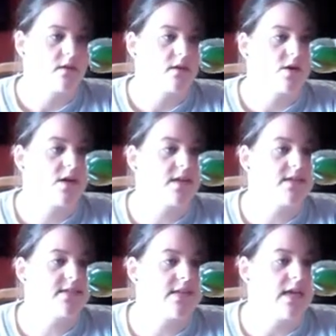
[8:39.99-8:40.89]
You're going to
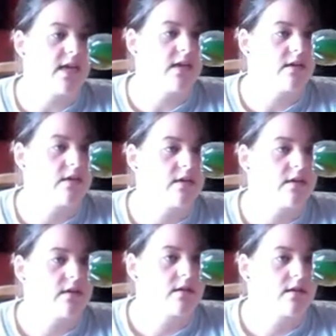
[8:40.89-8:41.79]
see
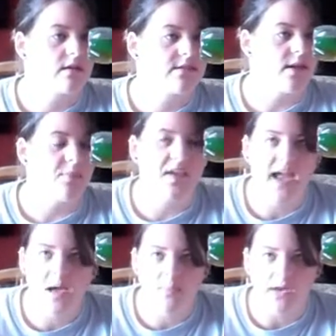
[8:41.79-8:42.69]
something
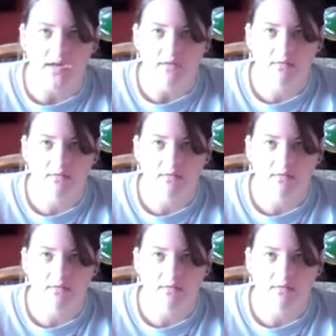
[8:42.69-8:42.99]
happen.